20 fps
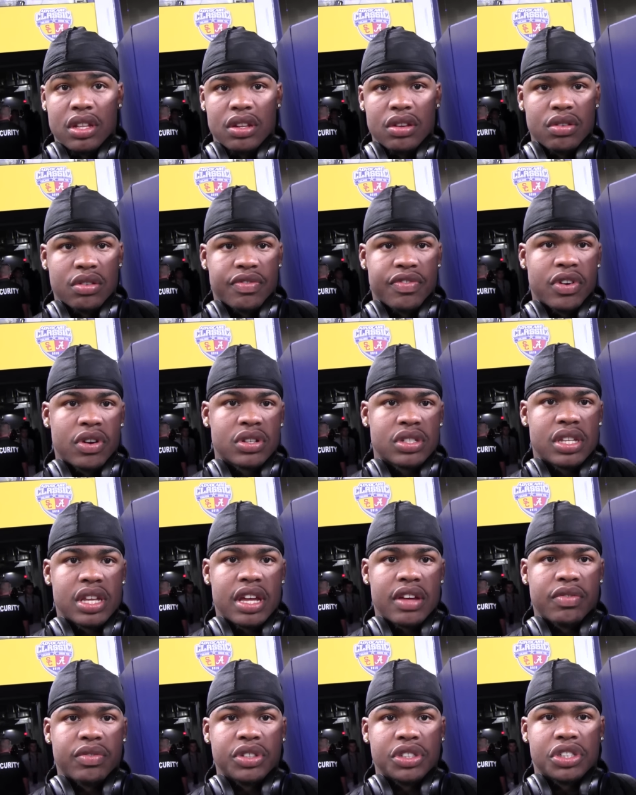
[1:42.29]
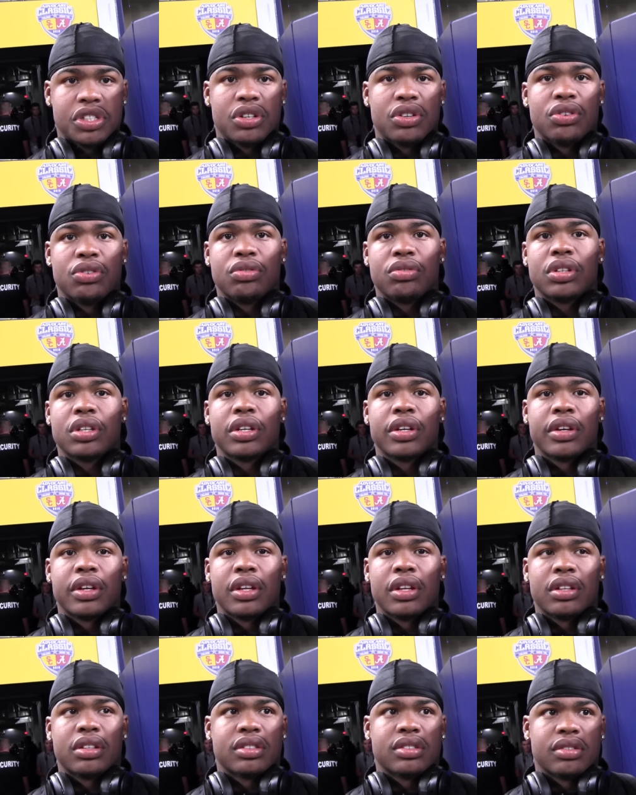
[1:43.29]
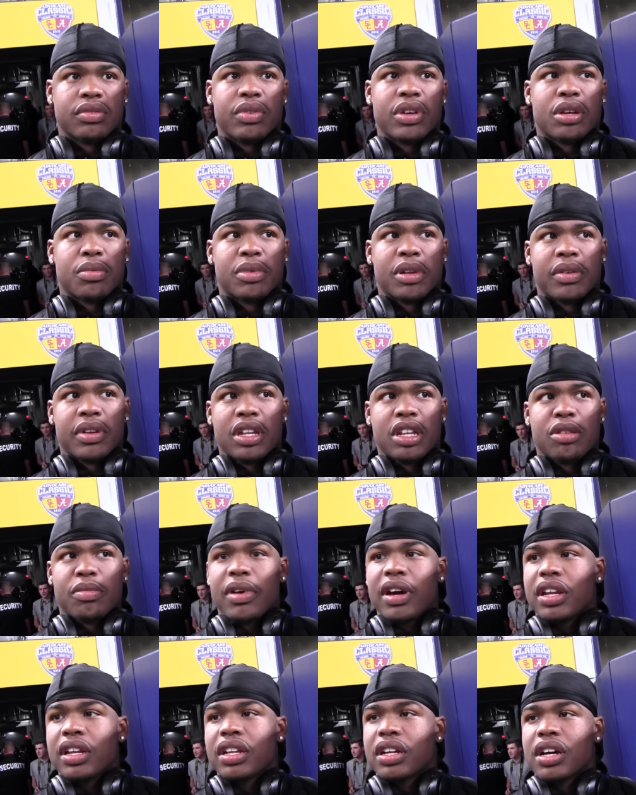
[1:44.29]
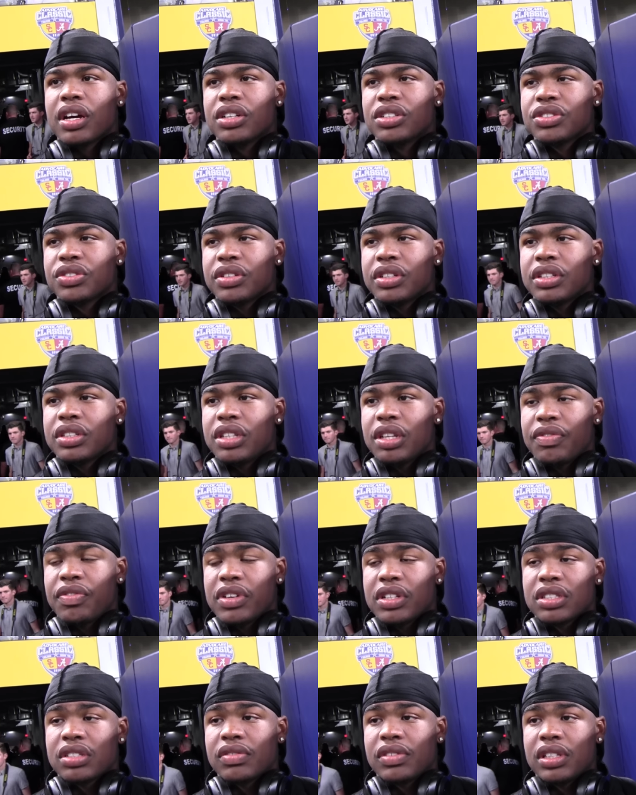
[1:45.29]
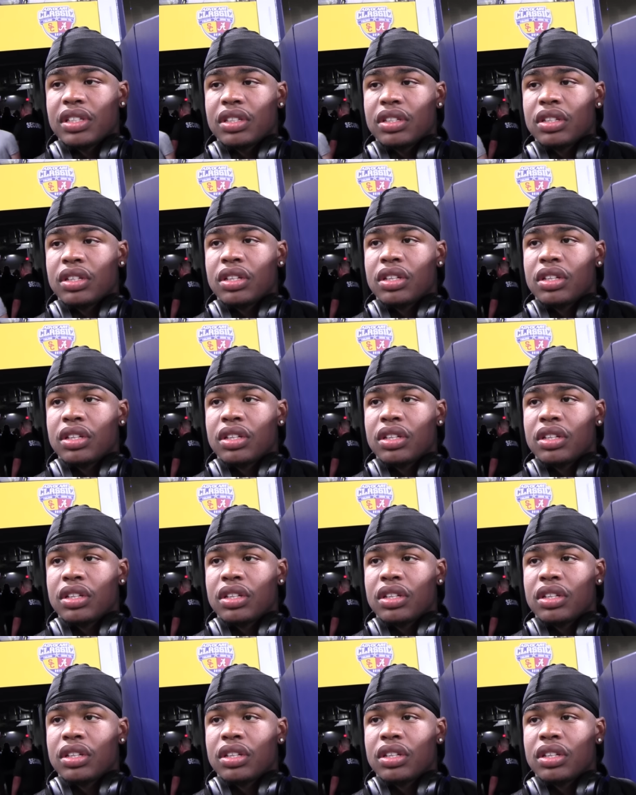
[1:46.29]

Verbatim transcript: You know, the first half we showed we could play with anybody in the country defensively.